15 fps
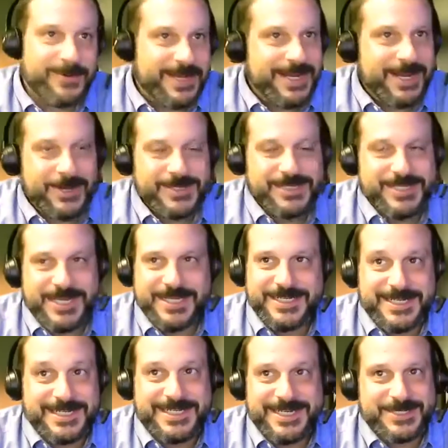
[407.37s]
ERC is
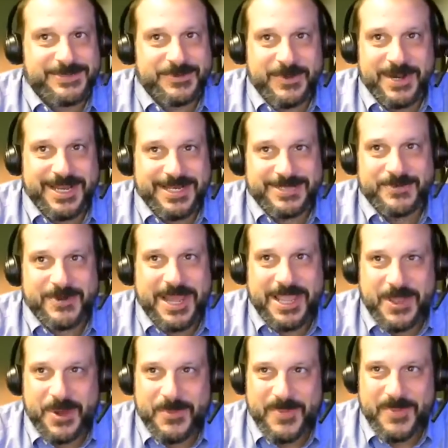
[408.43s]
the easiest one. Is one I
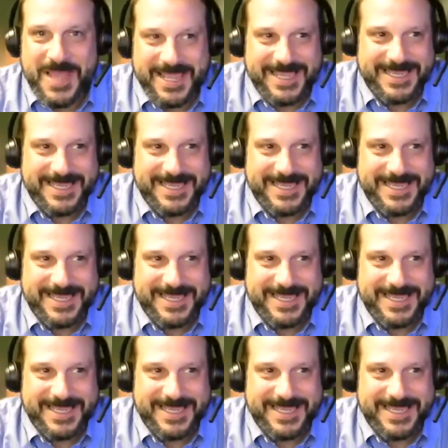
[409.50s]
go by.